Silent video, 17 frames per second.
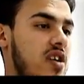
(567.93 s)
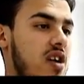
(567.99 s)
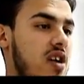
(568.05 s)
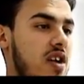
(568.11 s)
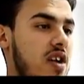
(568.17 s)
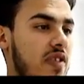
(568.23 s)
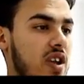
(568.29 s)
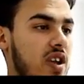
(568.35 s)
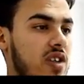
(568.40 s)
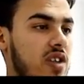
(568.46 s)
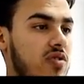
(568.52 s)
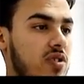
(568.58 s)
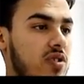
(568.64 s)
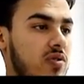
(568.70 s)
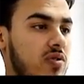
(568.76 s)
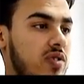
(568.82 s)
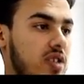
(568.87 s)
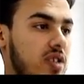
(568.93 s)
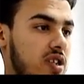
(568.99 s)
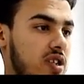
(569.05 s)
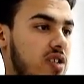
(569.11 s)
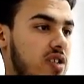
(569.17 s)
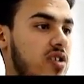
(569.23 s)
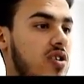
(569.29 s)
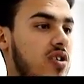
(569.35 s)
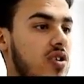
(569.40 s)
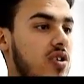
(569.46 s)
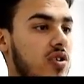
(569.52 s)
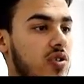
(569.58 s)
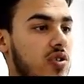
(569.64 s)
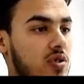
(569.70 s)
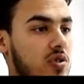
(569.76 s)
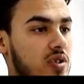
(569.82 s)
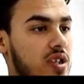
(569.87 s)
Is there anything you don't
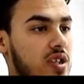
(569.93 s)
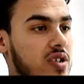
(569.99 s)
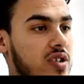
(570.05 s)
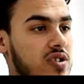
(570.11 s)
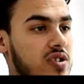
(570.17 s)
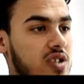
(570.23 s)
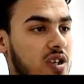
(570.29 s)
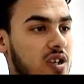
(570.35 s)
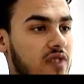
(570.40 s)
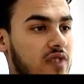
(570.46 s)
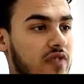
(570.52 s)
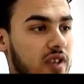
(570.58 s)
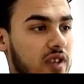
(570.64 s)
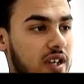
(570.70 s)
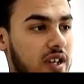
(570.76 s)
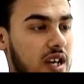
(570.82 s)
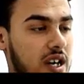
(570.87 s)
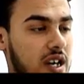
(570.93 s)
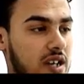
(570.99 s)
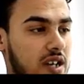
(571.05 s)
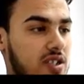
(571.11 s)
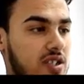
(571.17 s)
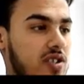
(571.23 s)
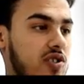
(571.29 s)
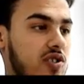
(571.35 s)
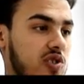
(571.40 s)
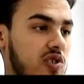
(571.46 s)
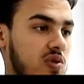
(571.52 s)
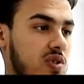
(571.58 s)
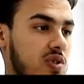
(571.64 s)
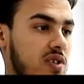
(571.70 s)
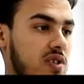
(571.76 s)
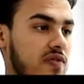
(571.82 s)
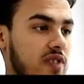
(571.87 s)
eat? Do you need a salt-free diet,
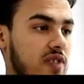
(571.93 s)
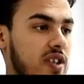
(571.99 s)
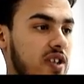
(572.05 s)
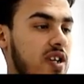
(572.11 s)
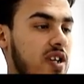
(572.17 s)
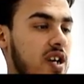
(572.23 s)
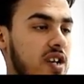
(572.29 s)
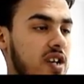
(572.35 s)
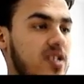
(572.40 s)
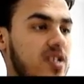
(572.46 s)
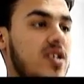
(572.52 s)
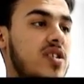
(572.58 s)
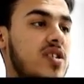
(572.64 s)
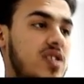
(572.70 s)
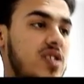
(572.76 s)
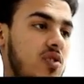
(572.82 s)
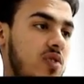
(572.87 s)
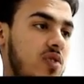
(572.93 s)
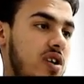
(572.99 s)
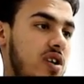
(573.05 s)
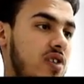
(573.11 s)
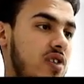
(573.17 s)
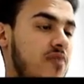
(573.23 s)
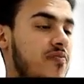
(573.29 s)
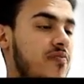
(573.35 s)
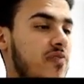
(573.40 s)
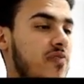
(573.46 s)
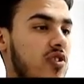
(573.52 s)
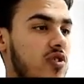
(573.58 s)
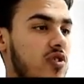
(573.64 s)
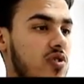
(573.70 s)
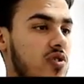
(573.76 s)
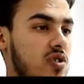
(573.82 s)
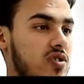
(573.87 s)
sugar-free diet? So
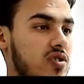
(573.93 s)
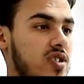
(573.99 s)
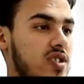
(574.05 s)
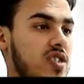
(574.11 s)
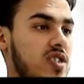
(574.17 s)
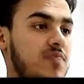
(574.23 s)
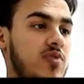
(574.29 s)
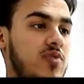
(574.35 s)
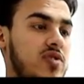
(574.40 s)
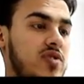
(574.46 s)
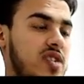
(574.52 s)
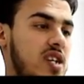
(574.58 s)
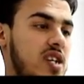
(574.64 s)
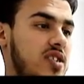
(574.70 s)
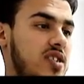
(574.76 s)
here the nurse is